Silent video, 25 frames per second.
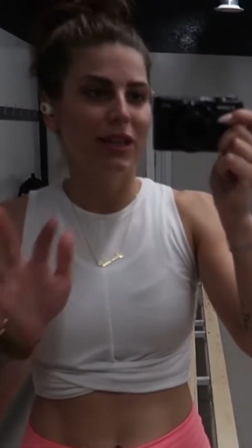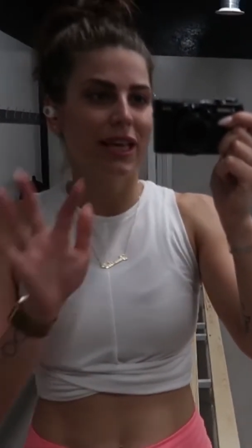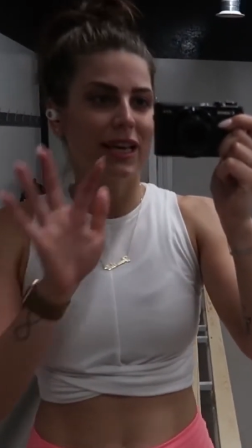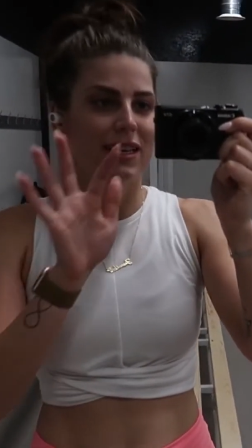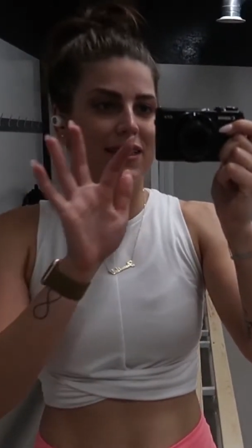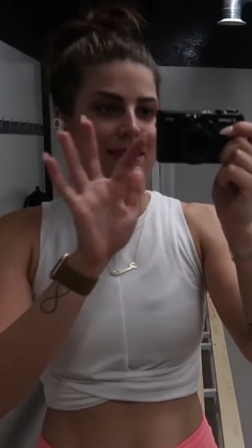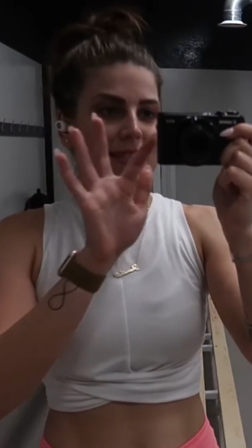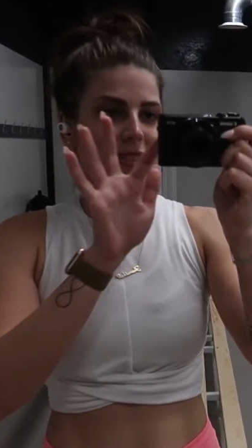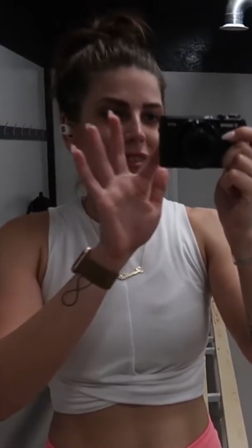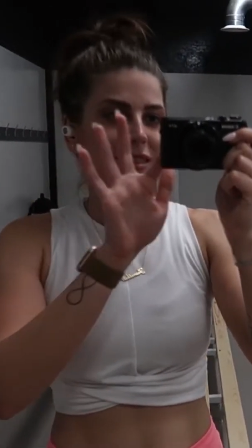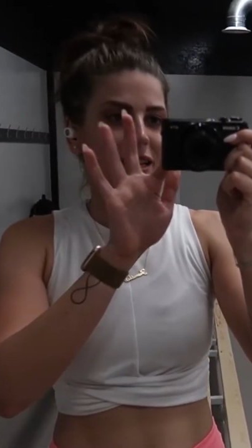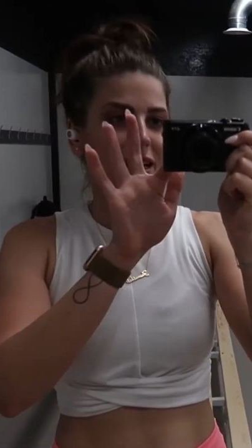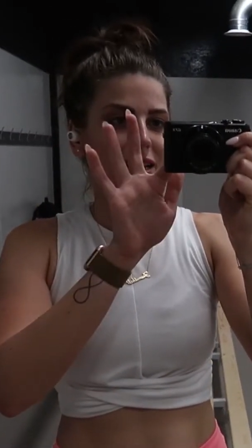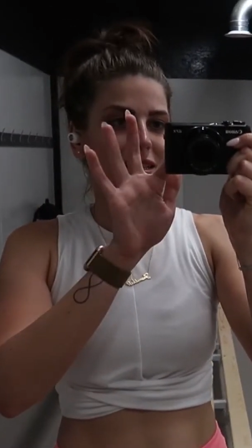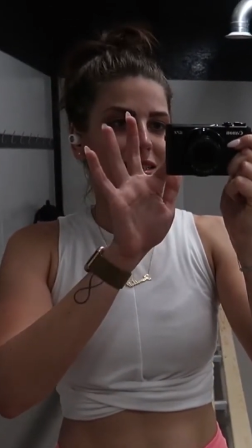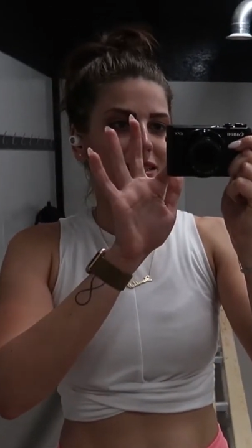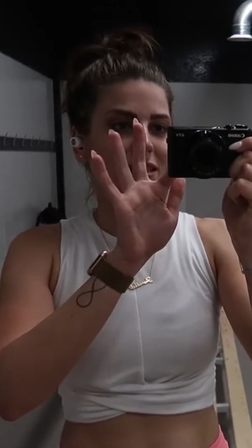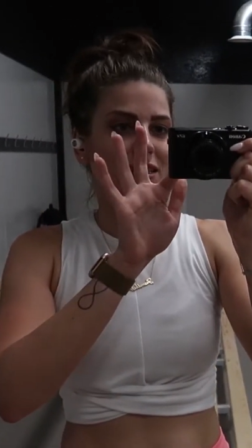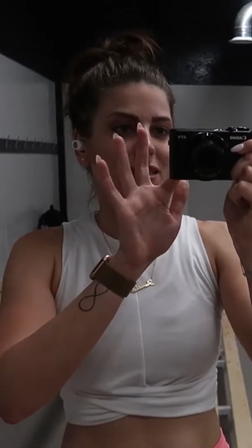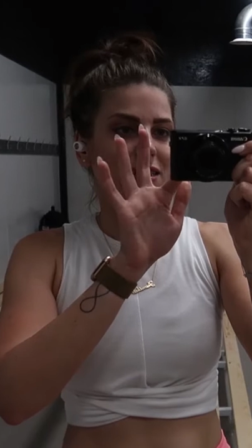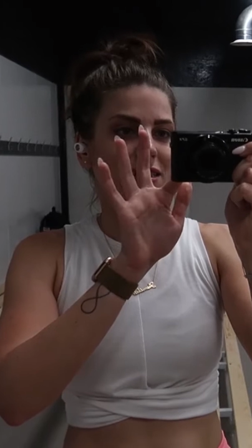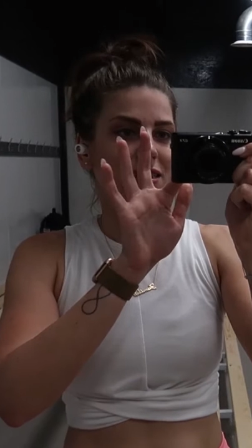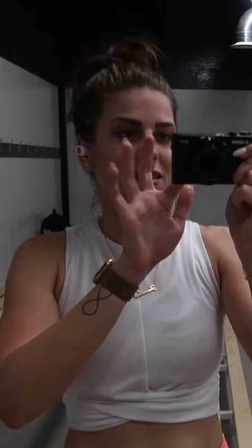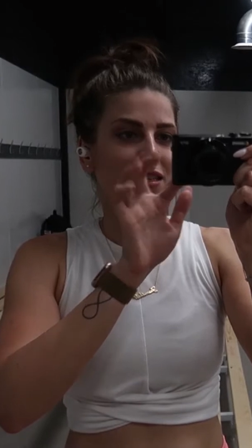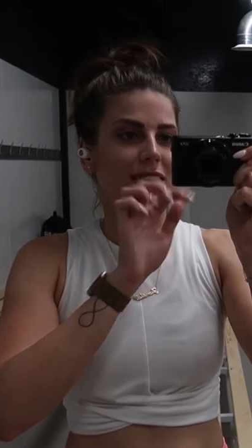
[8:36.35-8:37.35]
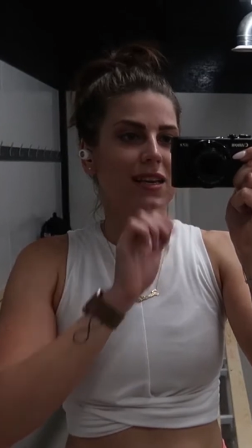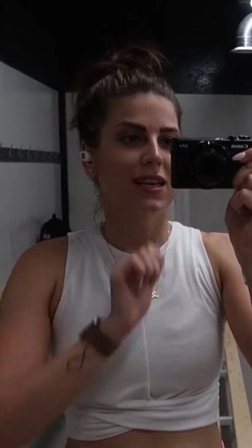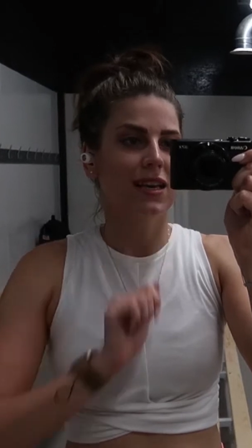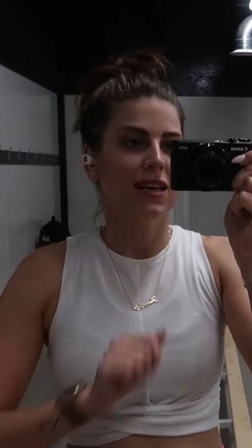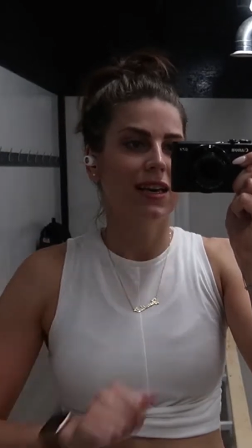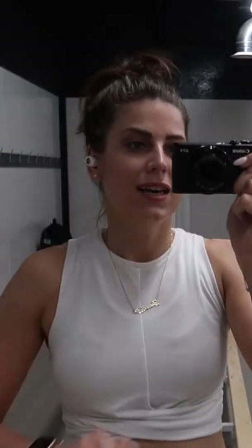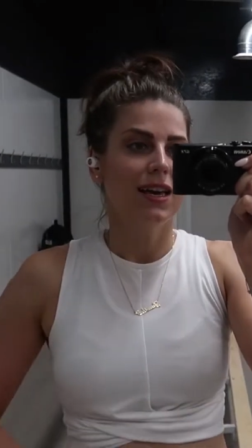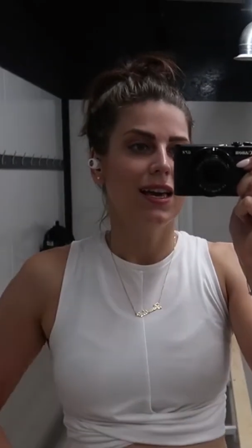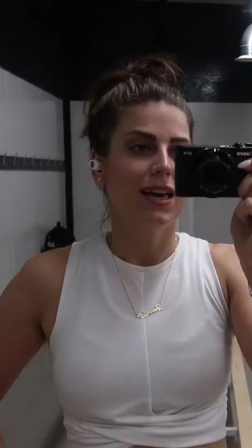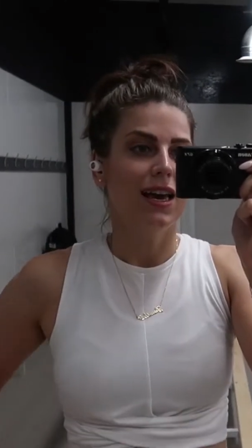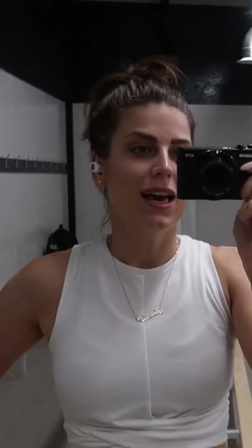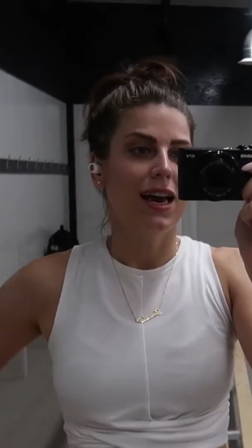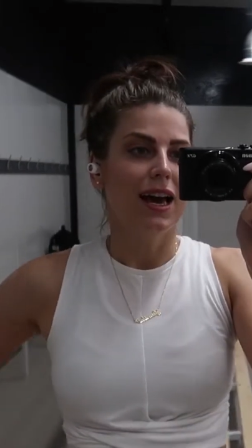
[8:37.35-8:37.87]
exercises
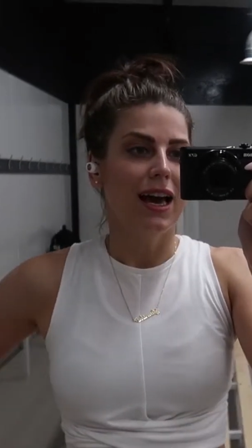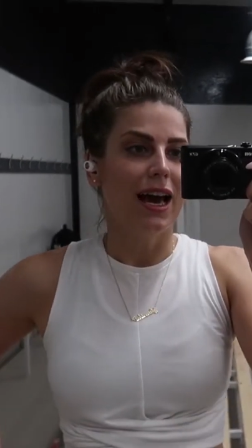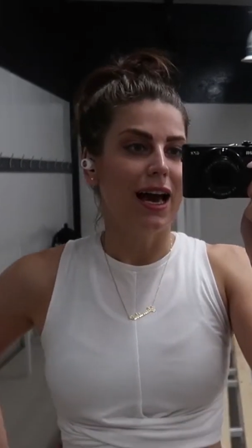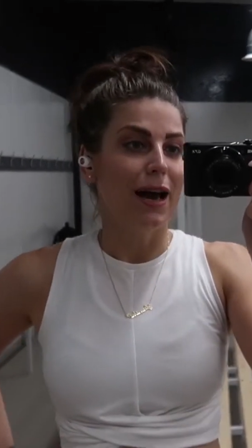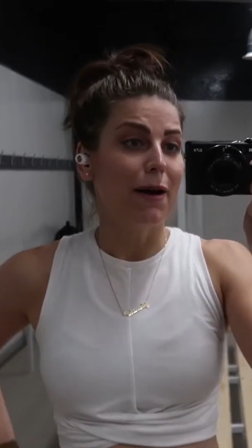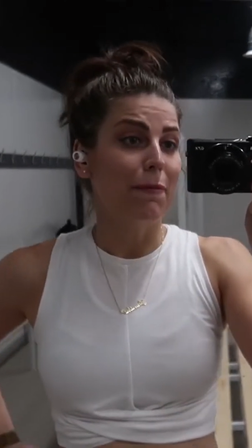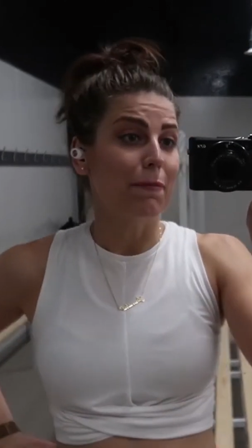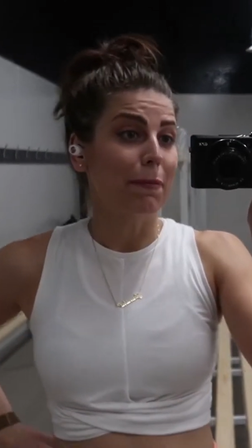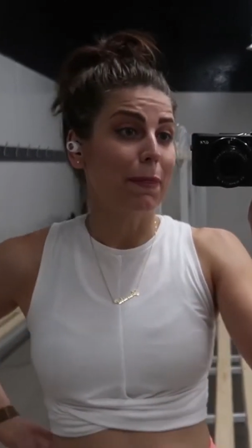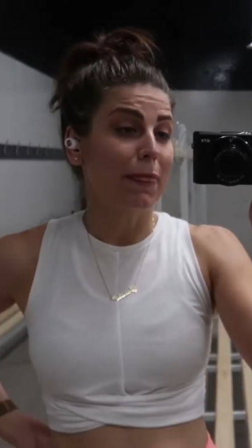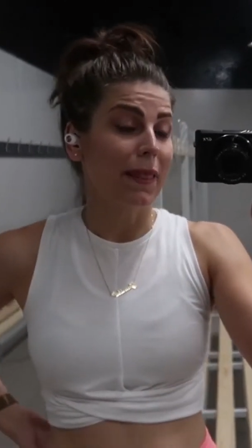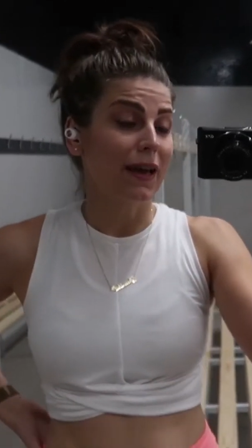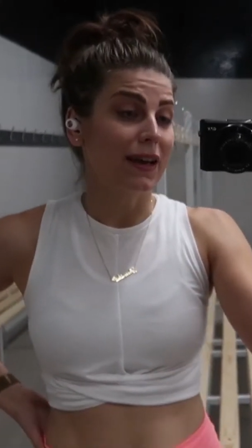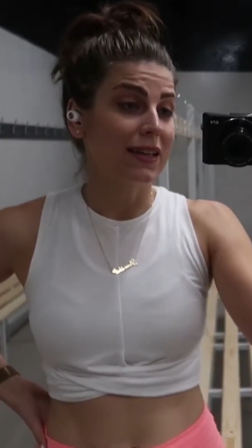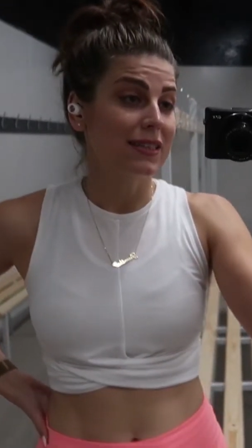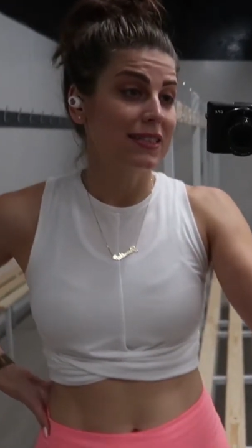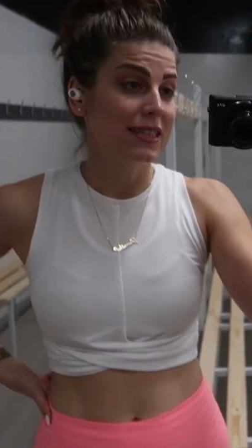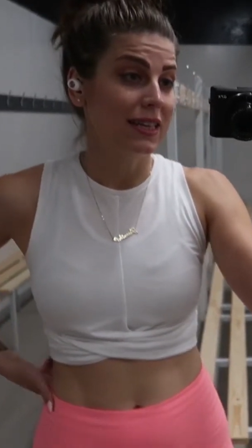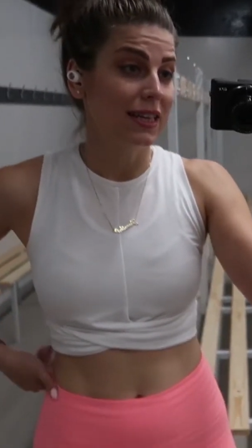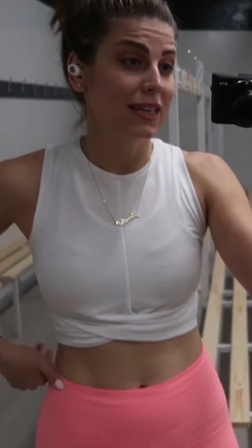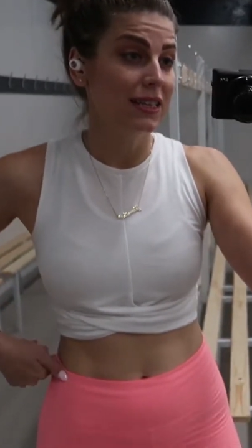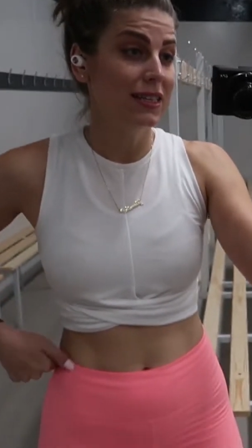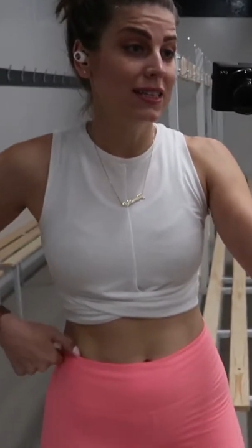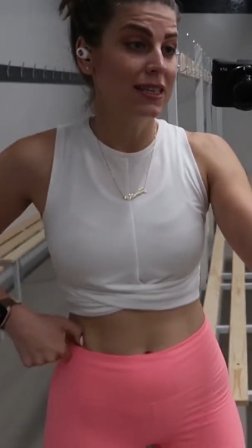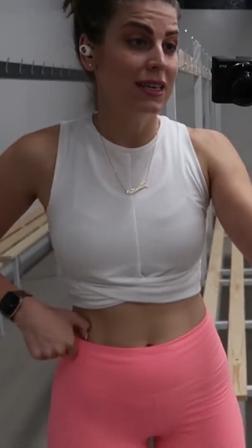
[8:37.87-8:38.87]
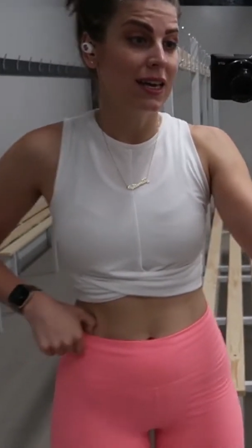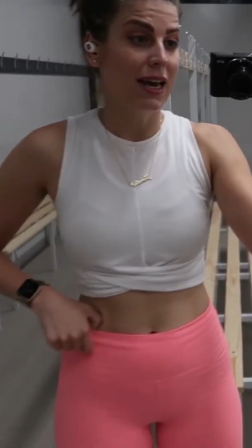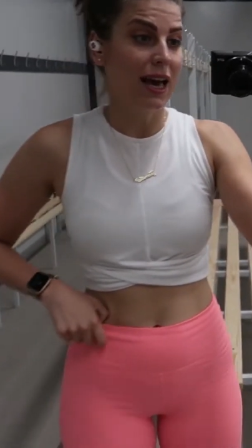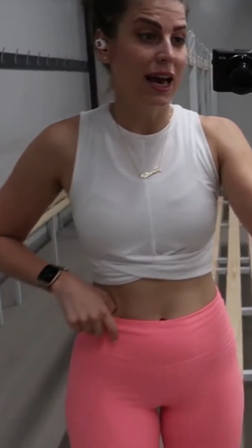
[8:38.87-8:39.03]
I did,